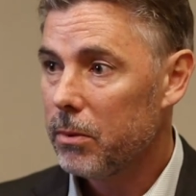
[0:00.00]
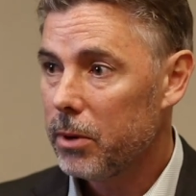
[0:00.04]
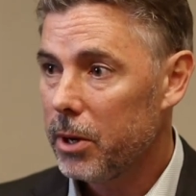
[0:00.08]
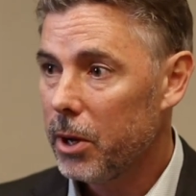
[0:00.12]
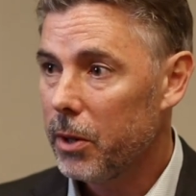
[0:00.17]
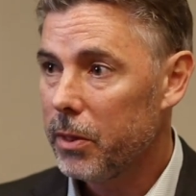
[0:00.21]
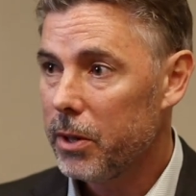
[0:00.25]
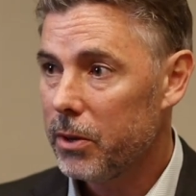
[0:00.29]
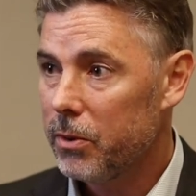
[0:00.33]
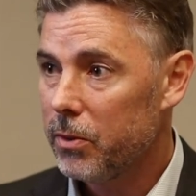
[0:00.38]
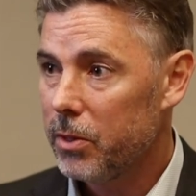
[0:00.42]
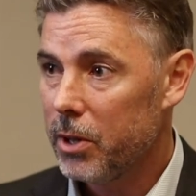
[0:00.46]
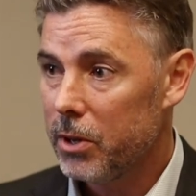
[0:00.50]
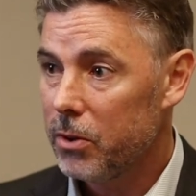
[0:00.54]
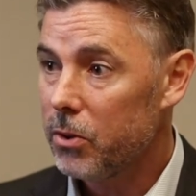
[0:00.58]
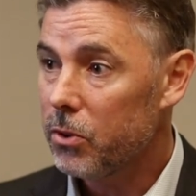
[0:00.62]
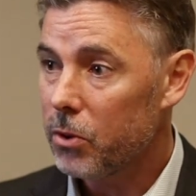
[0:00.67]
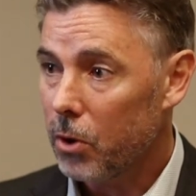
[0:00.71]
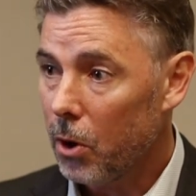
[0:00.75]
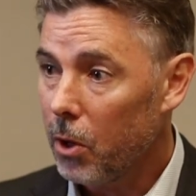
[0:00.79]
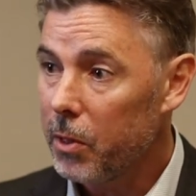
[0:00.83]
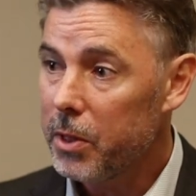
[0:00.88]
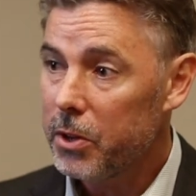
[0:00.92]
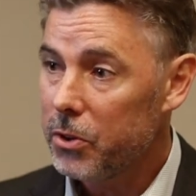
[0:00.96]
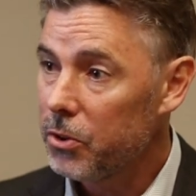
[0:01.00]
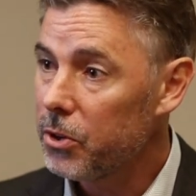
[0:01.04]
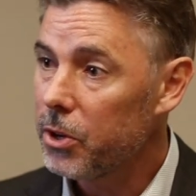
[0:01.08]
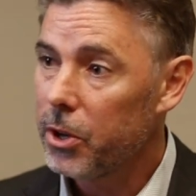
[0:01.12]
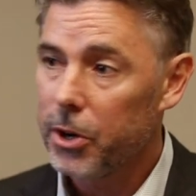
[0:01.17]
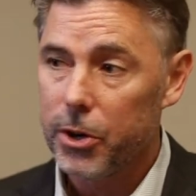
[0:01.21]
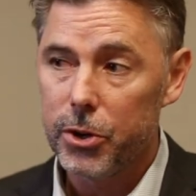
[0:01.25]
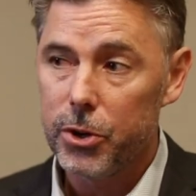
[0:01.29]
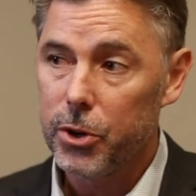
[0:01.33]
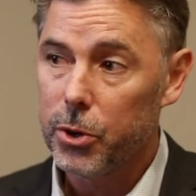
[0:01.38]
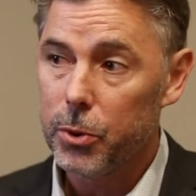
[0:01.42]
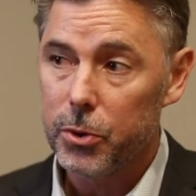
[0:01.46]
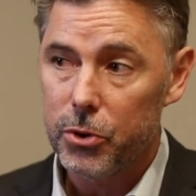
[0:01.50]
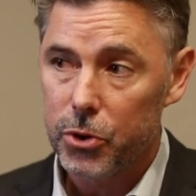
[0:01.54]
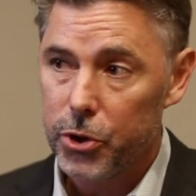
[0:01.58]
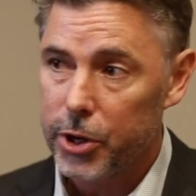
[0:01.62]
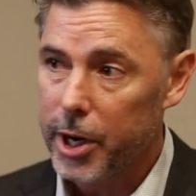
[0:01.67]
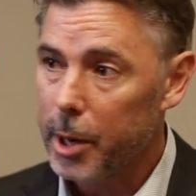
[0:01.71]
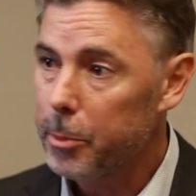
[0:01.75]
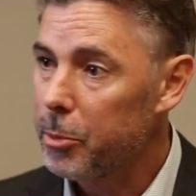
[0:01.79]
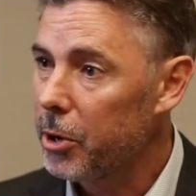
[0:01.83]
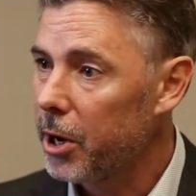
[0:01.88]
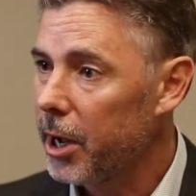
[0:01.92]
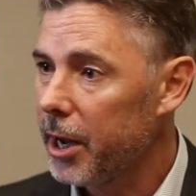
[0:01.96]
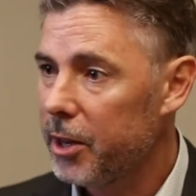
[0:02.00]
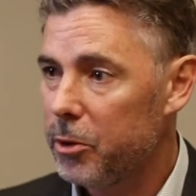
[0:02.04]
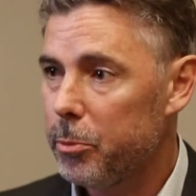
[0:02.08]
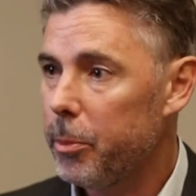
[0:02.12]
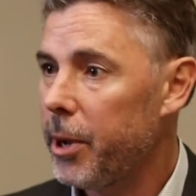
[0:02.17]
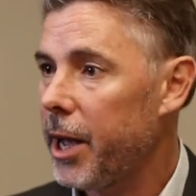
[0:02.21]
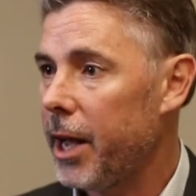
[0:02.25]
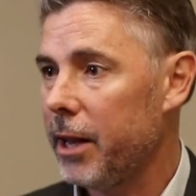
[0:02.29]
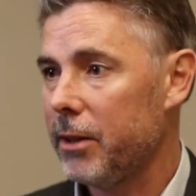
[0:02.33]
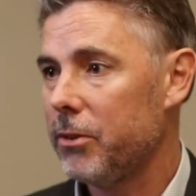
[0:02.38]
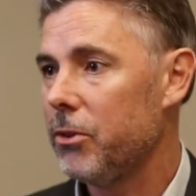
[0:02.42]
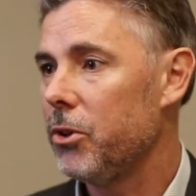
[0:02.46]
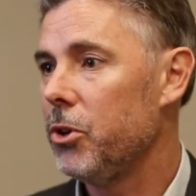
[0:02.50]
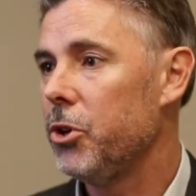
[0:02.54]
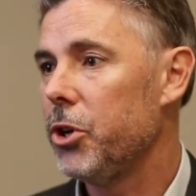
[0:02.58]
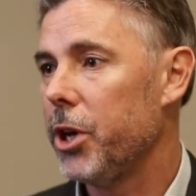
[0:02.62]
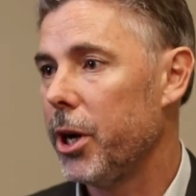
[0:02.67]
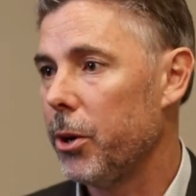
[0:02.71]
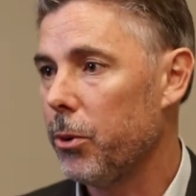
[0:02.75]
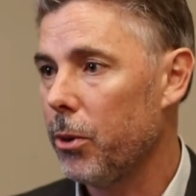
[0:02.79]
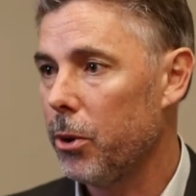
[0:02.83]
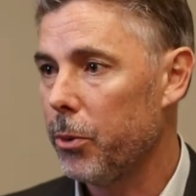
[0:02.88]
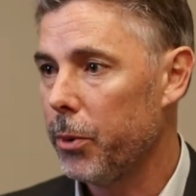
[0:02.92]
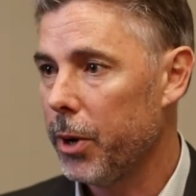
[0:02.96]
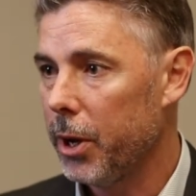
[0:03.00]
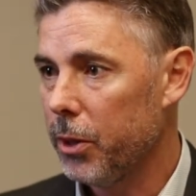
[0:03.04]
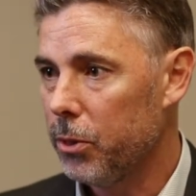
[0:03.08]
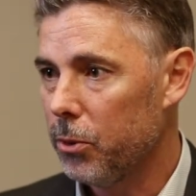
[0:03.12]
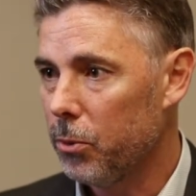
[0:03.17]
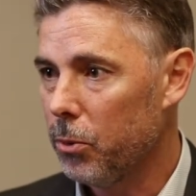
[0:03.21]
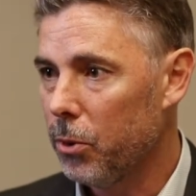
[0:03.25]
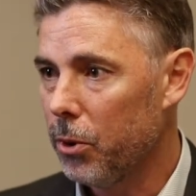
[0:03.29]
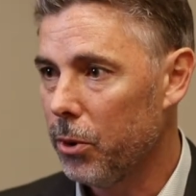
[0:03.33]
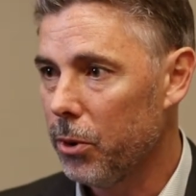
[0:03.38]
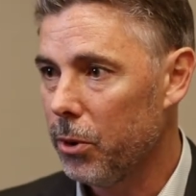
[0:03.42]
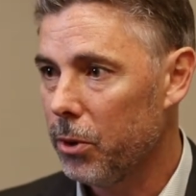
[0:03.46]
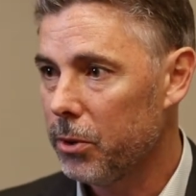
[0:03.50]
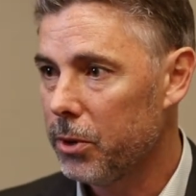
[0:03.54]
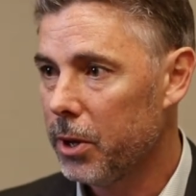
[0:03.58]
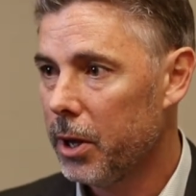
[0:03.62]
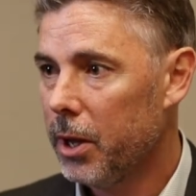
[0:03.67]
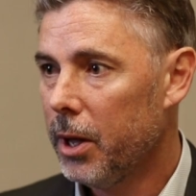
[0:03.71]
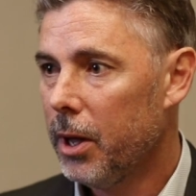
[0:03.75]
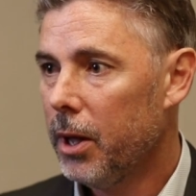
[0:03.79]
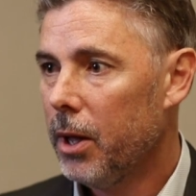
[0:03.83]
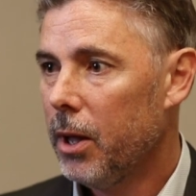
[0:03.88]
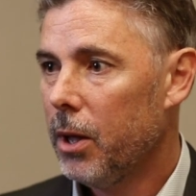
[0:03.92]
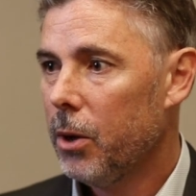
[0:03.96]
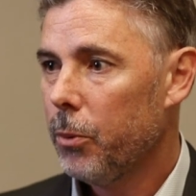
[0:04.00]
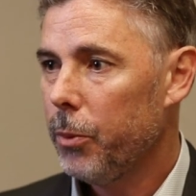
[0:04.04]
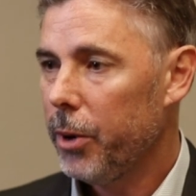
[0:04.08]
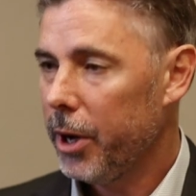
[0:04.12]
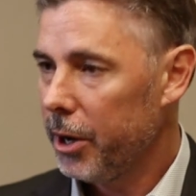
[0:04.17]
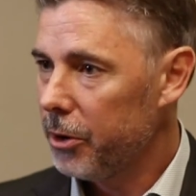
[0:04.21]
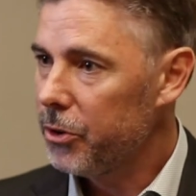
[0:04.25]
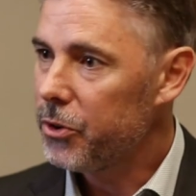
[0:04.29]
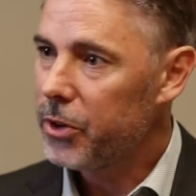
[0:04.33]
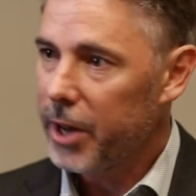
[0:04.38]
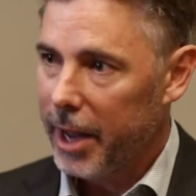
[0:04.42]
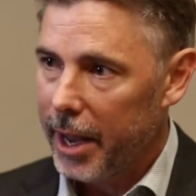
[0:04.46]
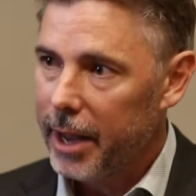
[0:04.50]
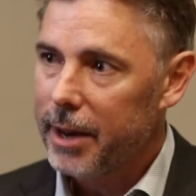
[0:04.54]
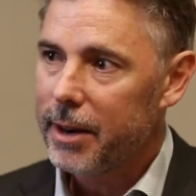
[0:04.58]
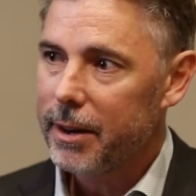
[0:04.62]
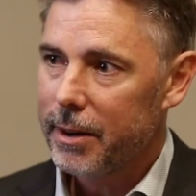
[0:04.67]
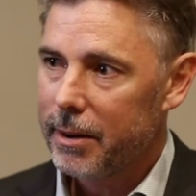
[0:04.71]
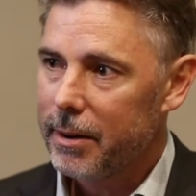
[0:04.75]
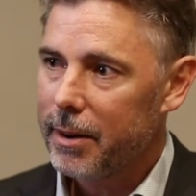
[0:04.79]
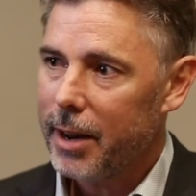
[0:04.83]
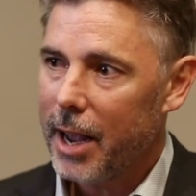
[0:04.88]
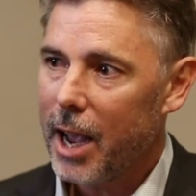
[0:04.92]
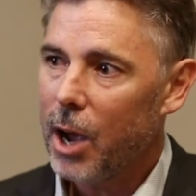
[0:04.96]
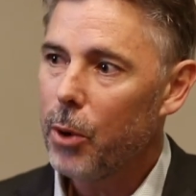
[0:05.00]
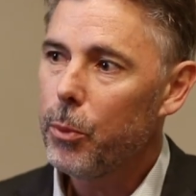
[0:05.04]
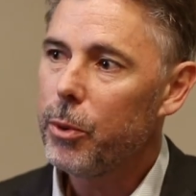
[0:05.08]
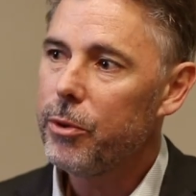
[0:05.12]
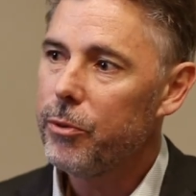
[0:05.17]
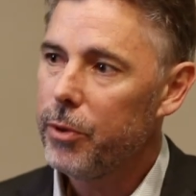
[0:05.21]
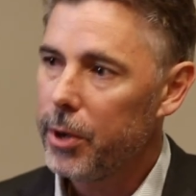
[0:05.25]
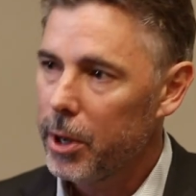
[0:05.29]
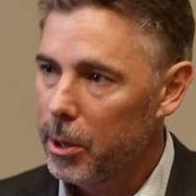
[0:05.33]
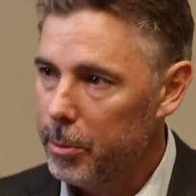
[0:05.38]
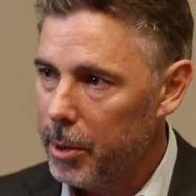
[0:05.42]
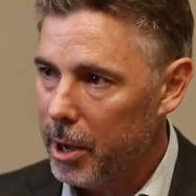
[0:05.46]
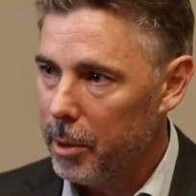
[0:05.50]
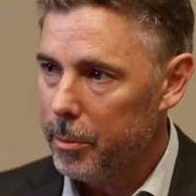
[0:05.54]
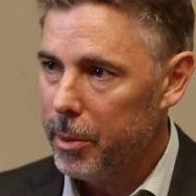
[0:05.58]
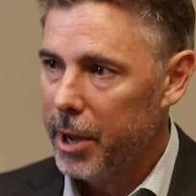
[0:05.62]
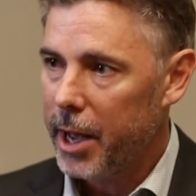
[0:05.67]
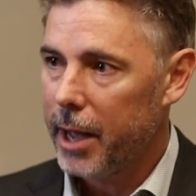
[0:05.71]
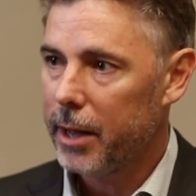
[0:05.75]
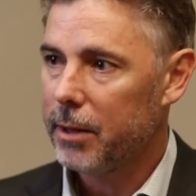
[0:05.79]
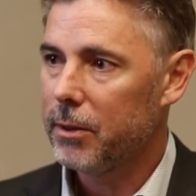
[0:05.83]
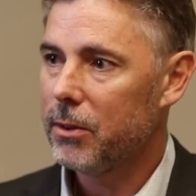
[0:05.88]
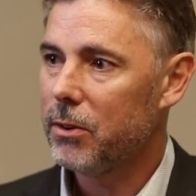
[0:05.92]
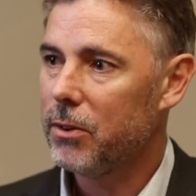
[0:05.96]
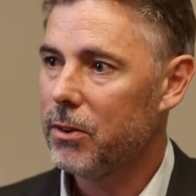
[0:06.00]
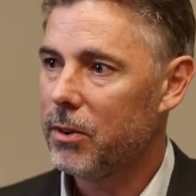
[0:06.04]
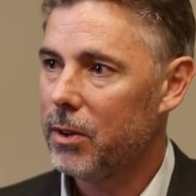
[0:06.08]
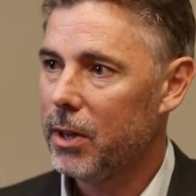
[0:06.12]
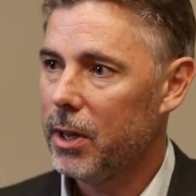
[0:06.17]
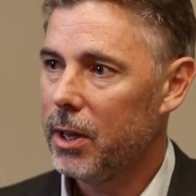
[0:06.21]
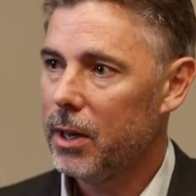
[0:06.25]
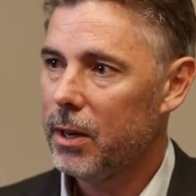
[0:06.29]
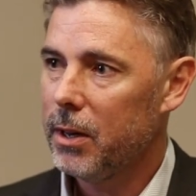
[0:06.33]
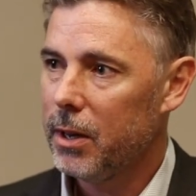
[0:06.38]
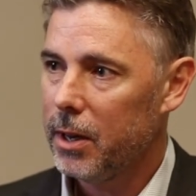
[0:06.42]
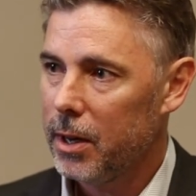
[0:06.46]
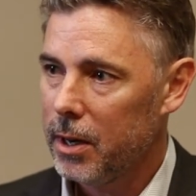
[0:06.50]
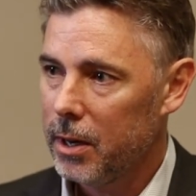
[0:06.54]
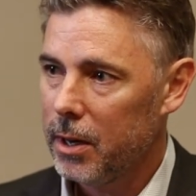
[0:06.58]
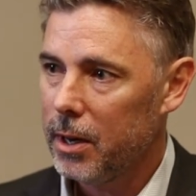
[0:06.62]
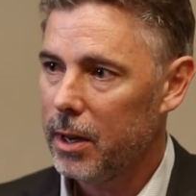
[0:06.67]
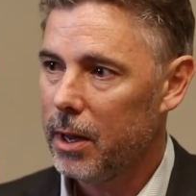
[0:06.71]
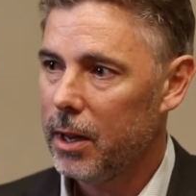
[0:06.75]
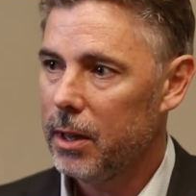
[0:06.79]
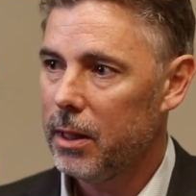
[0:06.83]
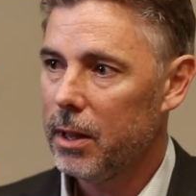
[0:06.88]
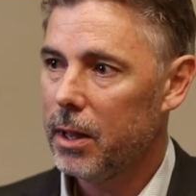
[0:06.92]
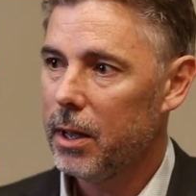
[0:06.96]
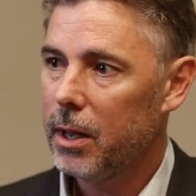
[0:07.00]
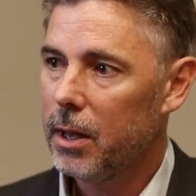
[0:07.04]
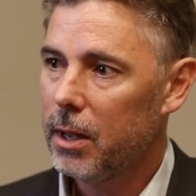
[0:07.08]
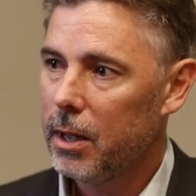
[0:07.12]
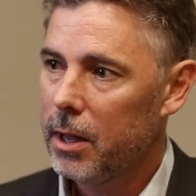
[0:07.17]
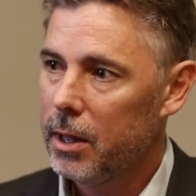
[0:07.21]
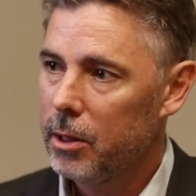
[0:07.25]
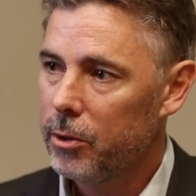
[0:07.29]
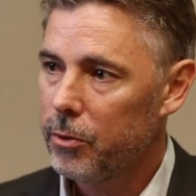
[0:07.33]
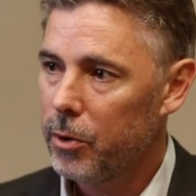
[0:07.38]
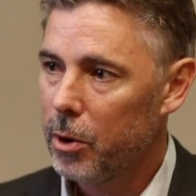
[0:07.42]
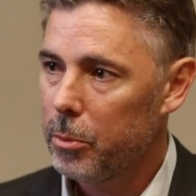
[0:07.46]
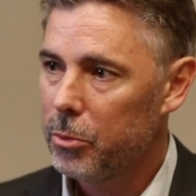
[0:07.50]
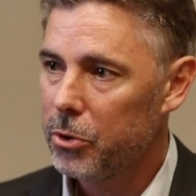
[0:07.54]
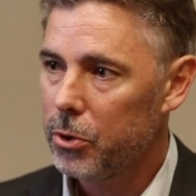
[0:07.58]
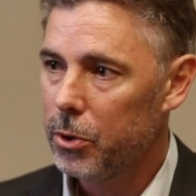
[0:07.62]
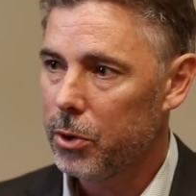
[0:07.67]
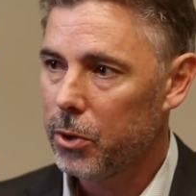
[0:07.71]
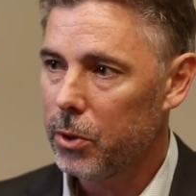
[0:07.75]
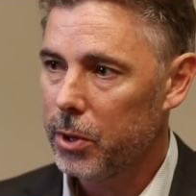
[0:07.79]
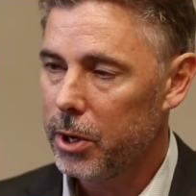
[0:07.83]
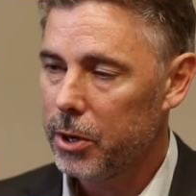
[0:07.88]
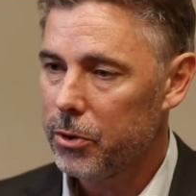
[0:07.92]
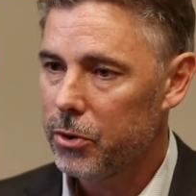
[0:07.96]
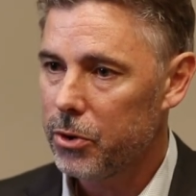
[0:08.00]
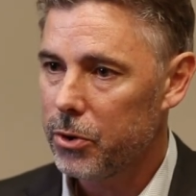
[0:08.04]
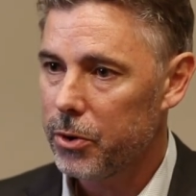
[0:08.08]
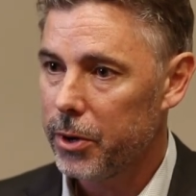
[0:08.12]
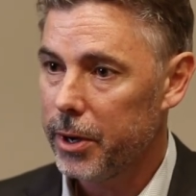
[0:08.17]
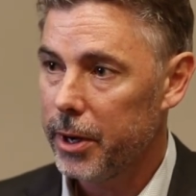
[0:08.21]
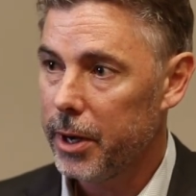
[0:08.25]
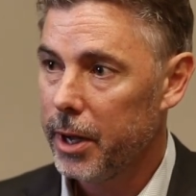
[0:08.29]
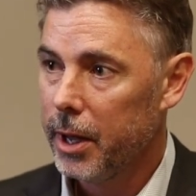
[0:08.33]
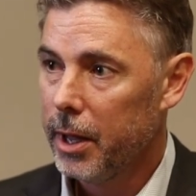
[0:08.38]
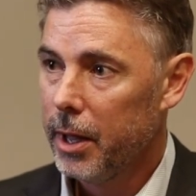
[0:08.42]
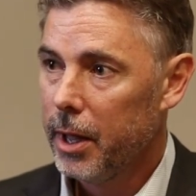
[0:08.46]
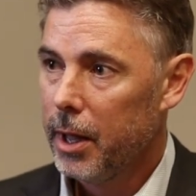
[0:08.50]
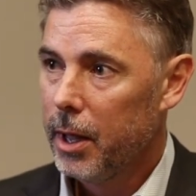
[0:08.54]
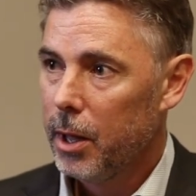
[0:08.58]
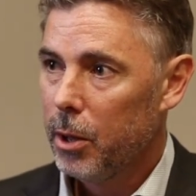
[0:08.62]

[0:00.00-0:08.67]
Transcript: You know, this, this is, all this is going to do is jeopardize patents in general around the world. We understand how we feel about patents in, in, in, the, in the pharmaceutical industry.